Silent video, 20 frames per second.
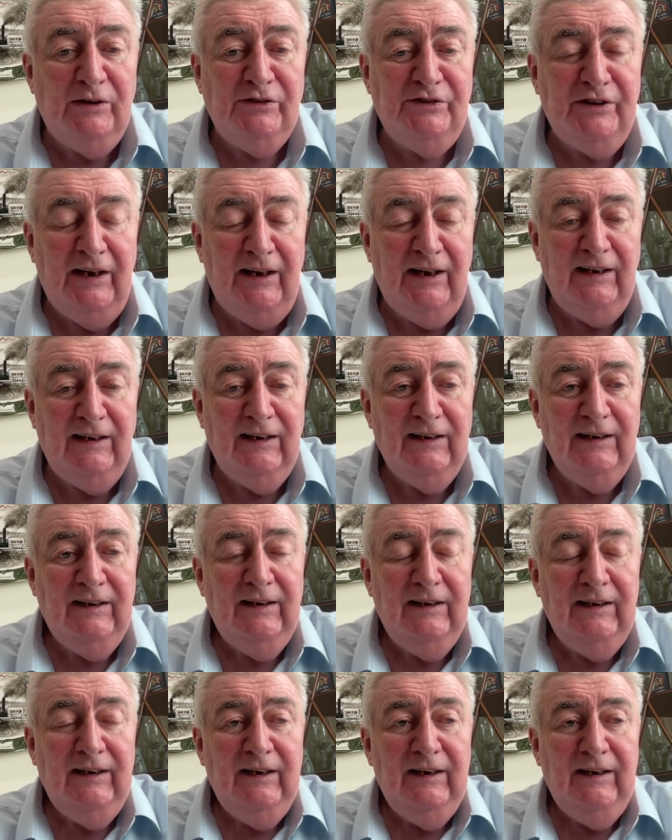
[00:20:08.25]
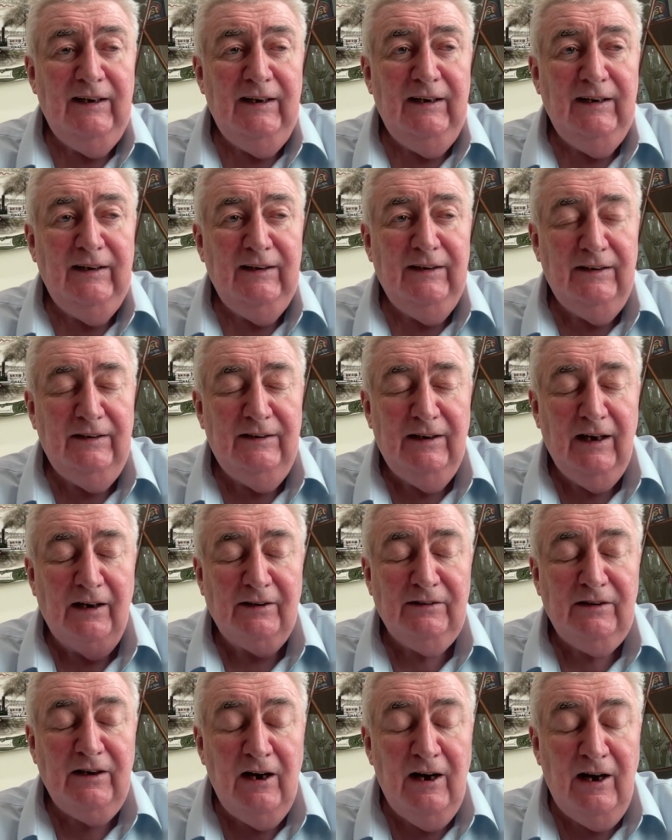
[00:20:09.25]
S A
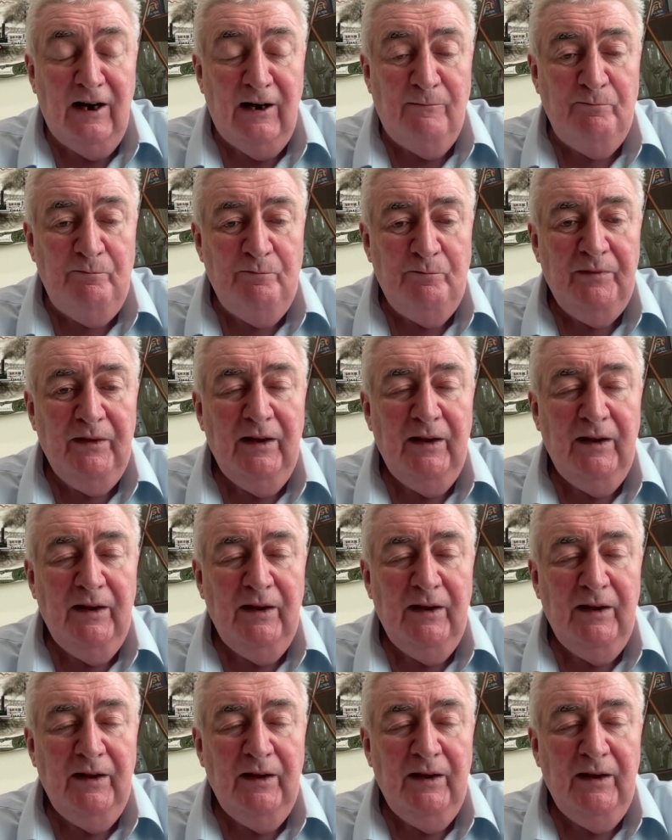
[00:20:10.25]
dot com,